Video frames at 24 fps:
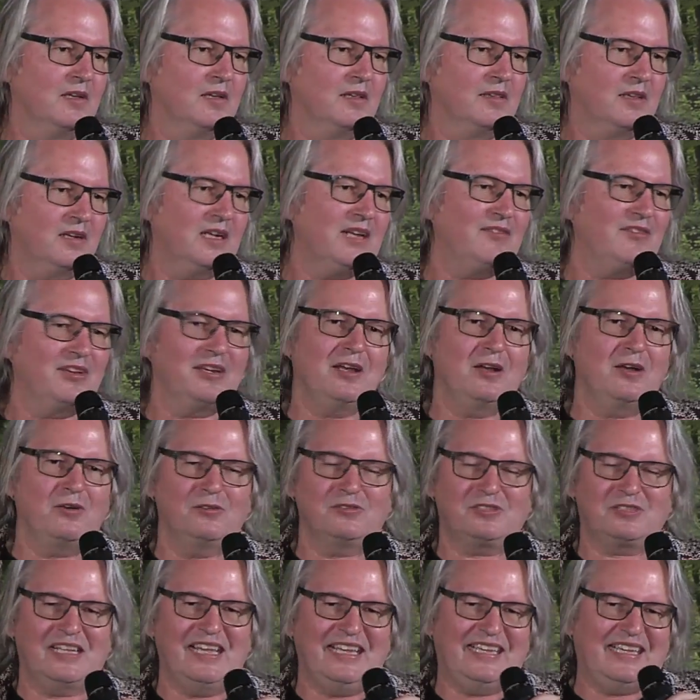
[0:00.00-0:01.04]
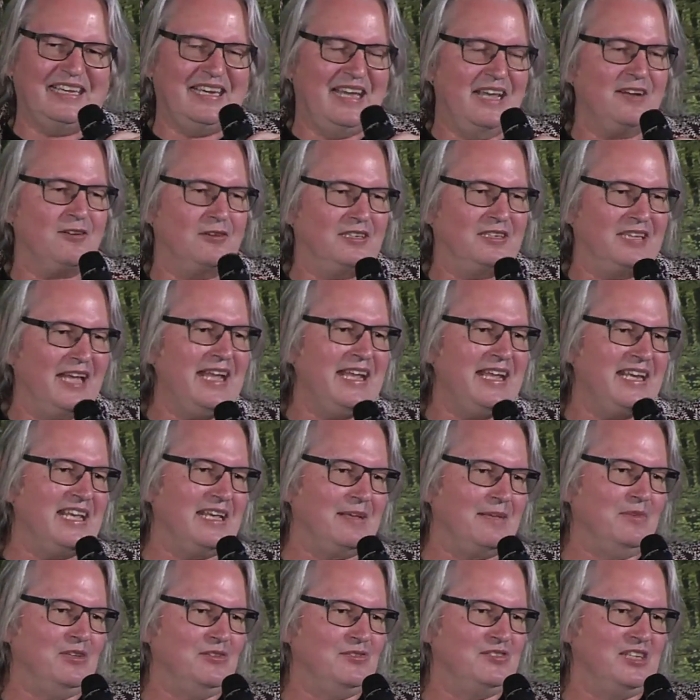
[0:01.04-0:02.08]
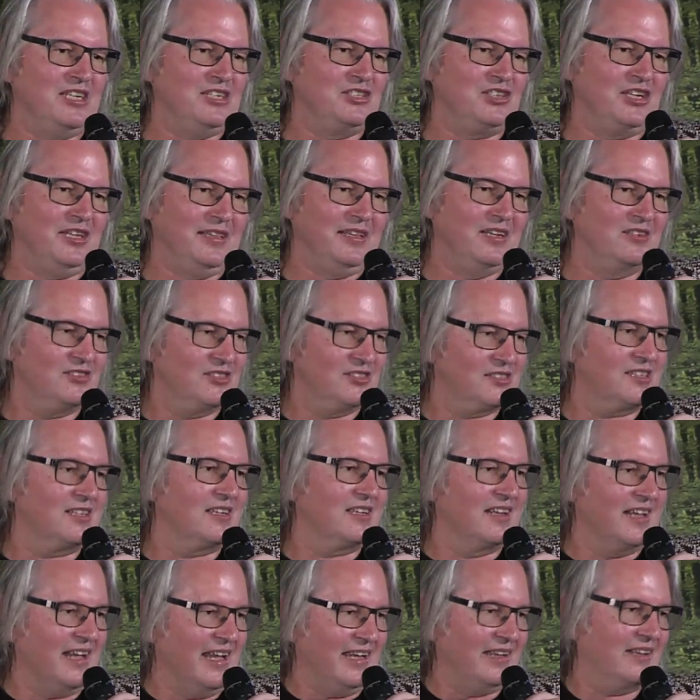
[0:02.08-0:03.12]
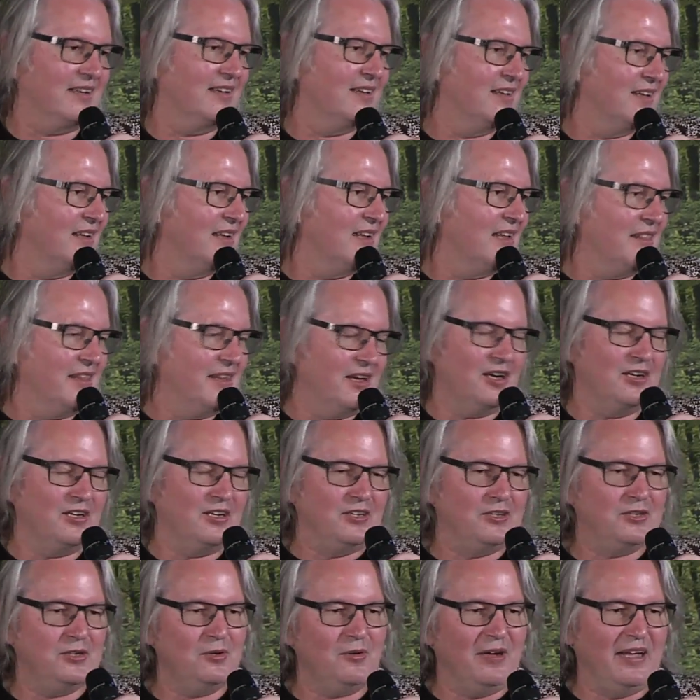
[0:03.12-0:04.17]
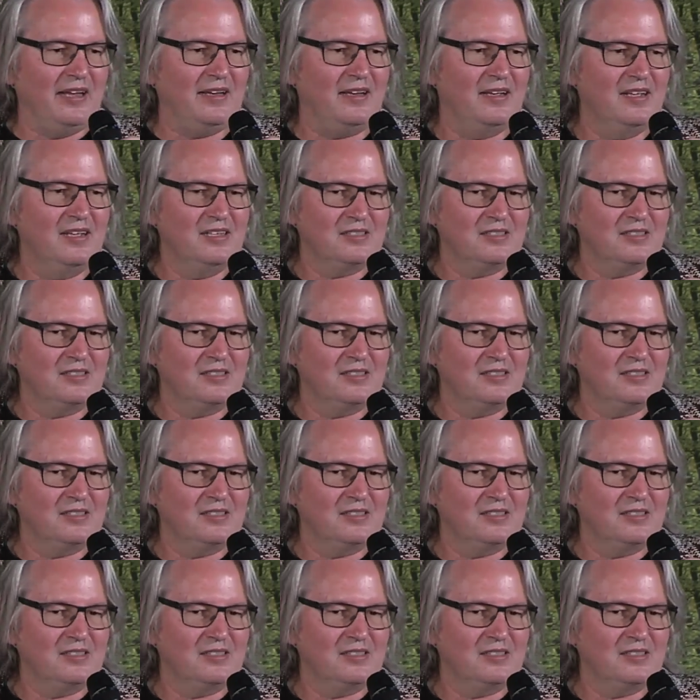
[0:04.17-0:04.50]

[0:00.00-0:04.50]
They don't even know who's like an entertaining musician. They're just sort of like there to do it.